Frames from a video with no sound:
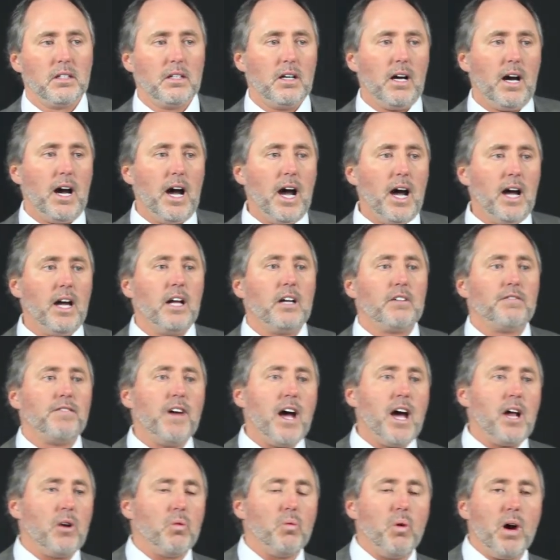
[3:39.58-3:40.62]
I had to
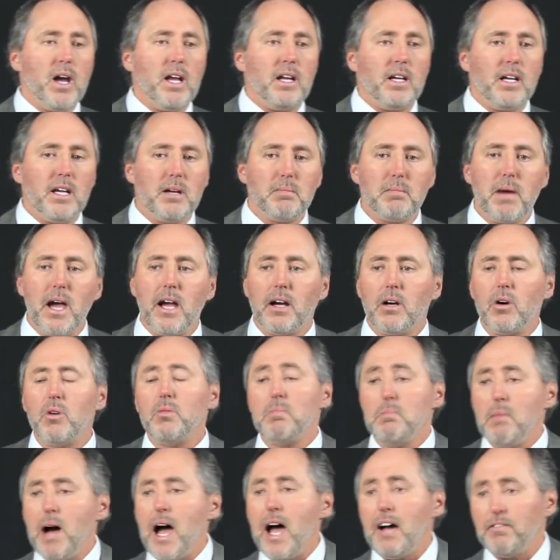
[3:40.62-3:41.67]
find a way to get back
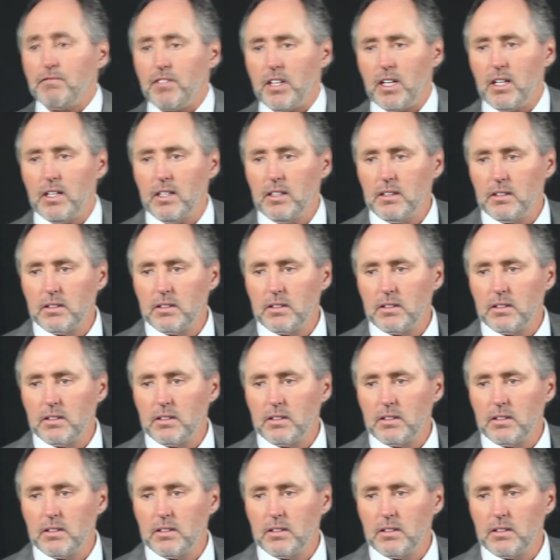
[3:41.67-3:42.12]
on my feet.